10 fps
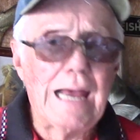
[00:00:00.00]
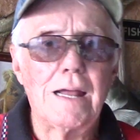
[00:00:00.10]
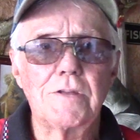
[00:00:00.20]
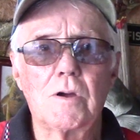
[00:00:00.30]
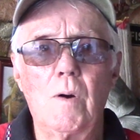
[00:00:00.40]

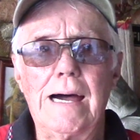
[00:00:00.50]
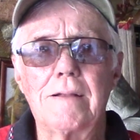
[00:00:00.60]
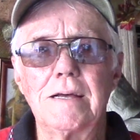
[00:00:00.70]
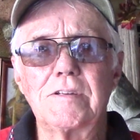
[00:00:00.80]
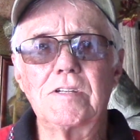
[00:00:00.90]
let's go
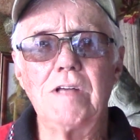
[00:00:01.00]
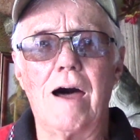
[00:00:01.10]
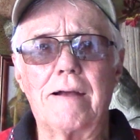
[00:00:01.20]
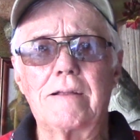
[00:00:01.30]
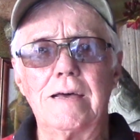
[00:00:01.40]
out to
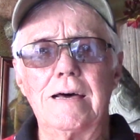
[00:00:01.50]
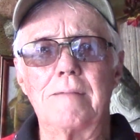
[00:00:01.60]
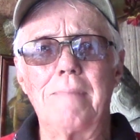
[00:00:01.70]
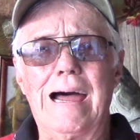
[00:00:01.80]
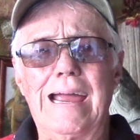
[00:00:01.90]

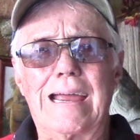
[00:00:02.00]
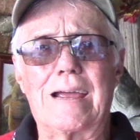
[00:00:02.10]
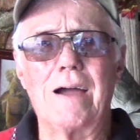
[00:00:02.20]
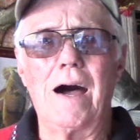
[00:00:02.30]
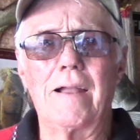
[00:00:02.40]
Stockton. My
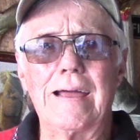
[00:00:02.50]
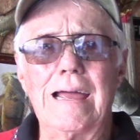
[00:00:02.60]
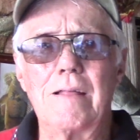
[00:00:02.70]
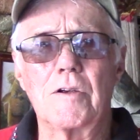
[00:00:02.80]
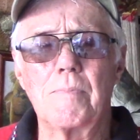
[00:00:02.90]

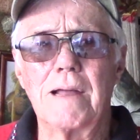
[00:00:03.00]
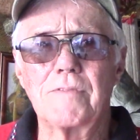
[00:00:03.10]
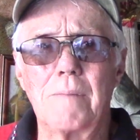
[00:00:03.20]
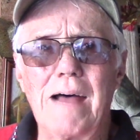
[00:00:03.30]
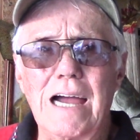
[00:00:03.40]
golly, there's been
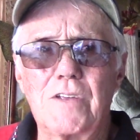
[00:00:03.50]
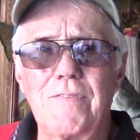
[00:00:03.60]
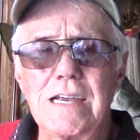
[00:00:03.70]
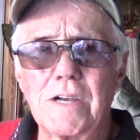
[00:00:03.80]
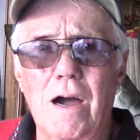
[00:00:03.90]
some nice
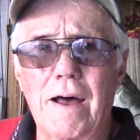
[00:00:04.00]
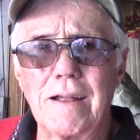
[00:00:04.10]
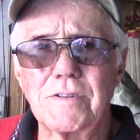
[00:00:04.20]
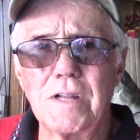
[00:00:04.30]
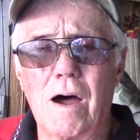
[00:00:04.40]
fish caught
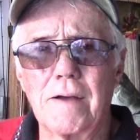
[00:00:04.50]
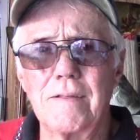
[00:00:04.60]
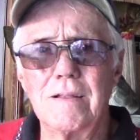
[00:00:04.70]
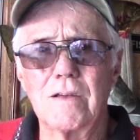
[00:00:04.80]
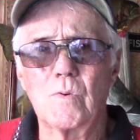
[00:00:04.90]
at
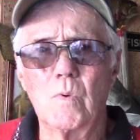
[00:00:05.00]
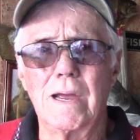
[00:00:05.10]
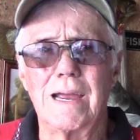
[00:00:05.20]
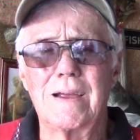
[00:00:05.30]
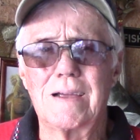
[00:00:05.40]
Stockton this
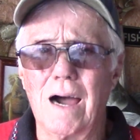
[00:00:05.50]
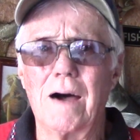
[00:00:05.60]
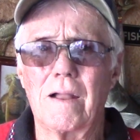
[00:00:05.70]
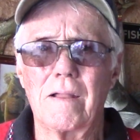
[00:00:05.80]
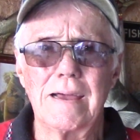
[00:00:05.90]
week.
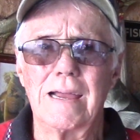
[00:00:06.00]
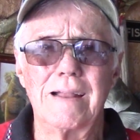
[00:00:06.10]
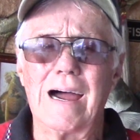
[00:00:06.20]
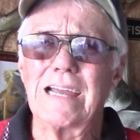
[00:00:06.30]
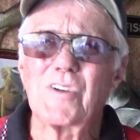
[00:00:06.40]
Golly,
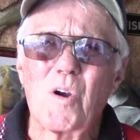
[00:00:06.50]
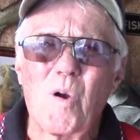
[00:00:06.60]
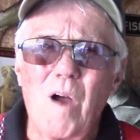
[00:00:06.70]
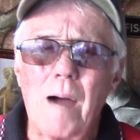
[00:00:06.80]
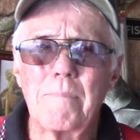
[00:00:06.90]
nice
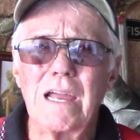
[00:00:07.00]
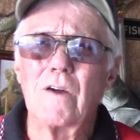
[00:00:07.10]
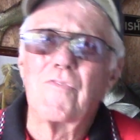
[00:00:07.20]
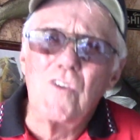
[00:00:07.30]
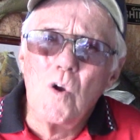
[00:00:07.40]
crappie,
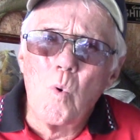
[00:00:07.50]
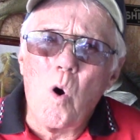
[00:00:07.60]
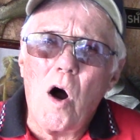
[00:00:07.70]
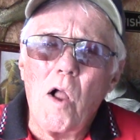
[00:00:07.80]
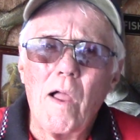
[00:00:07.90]
a few
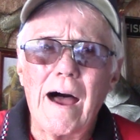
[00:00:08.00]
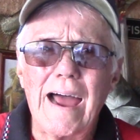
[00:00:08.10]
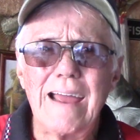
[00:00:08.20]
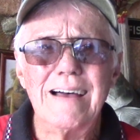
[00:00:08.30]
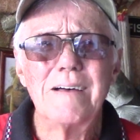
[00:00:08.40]

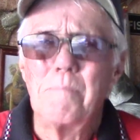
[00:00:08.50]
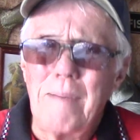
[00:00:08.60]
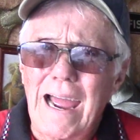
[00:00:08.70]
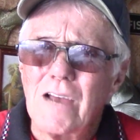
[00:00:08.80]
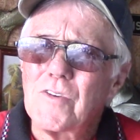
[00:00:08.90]
walleye.
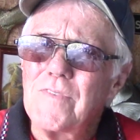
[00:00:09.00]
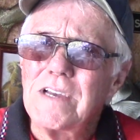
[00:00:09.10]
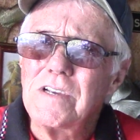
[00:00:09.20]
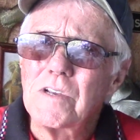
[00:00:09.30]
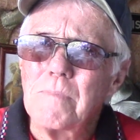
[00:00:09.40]
Bass
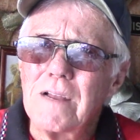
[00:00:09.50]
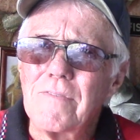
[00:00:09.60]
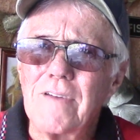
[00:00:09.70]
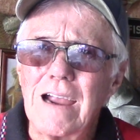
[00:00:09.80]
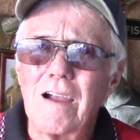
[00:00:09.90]
fishing's been
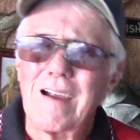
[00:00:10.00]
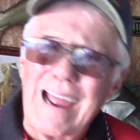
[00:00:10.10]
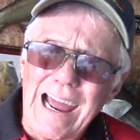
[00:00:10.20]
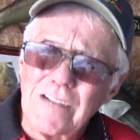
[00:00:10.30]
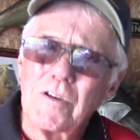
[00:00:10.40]
fair.
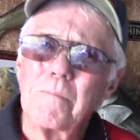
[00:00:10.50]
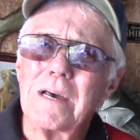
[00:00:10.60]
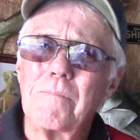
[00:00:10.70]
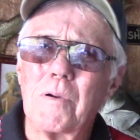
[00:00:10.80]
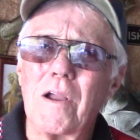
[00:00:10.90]
Cats have
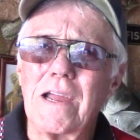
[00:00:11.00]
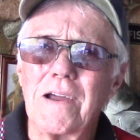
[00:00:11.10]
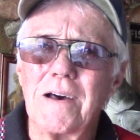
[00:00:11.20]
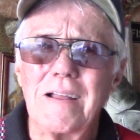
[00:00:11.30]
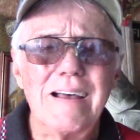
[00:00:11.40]
been pretty
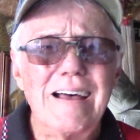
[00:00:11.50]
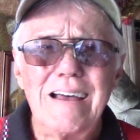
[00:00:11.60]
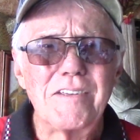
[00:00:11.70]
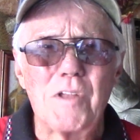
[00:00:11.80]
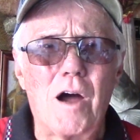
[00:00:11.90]
good.
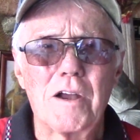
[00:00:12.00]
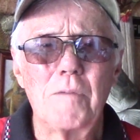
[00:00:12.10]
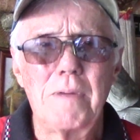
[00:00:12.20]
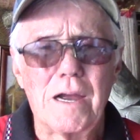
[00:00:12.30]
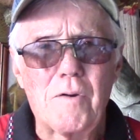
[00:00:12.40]
Stockton
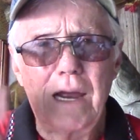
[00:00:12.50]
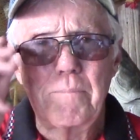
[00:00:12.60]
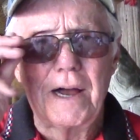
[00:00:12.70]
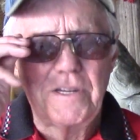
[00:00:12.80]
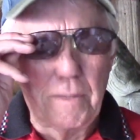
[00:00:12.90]
would be a great
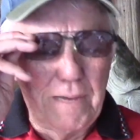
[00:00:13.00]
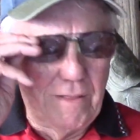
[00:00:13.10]
place to be